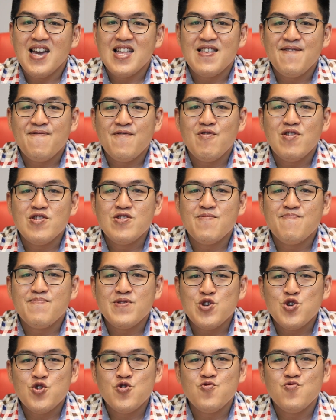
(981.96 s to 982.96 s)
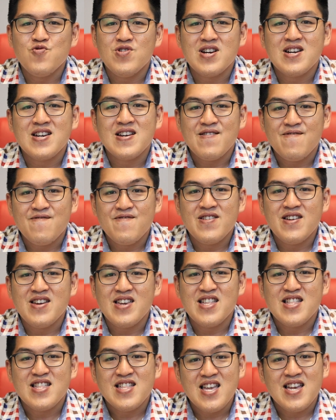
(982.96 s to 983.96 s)
And if you want to pursue a career
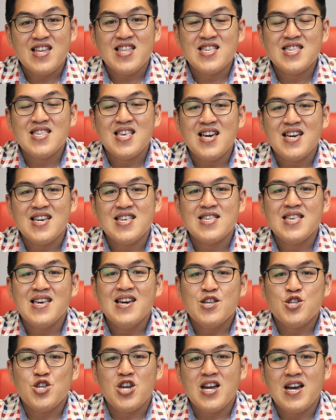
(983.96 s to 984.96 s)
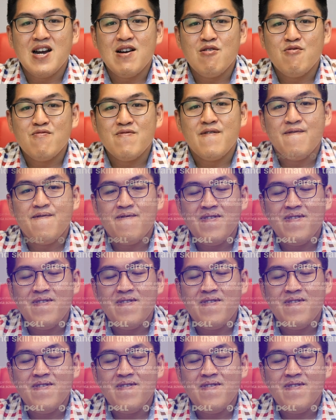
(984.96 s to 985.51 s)
in data science, check out our